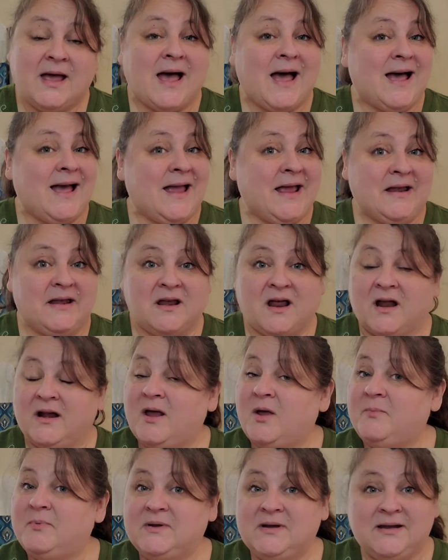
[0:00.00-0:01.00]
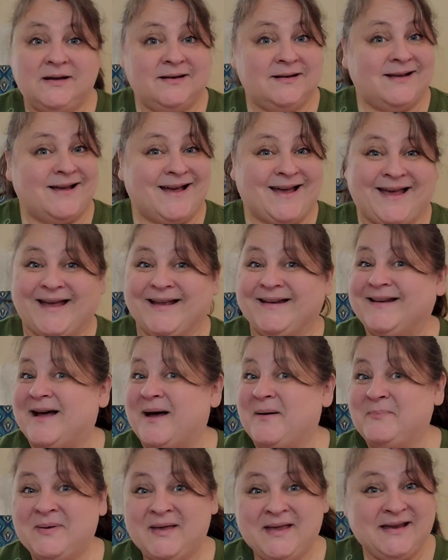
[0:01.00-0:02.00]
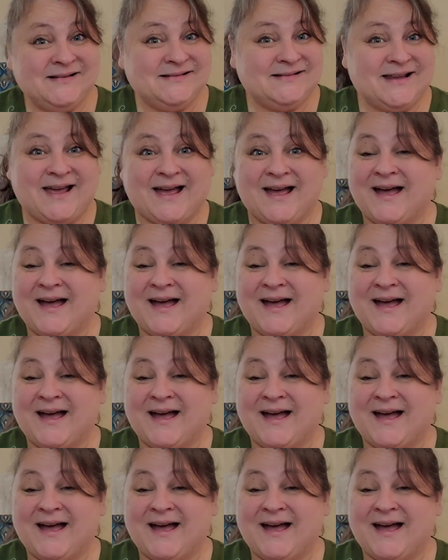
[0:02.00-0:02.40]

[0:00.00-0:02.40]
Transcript: I had not opened it. I had not peeked.